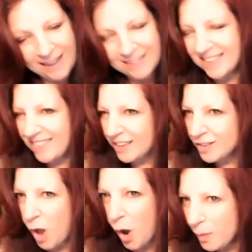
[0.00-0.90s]
I said,
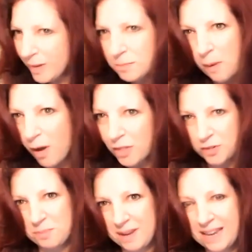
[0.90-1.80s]
this always
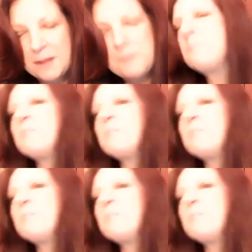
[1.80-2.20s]
bothered me.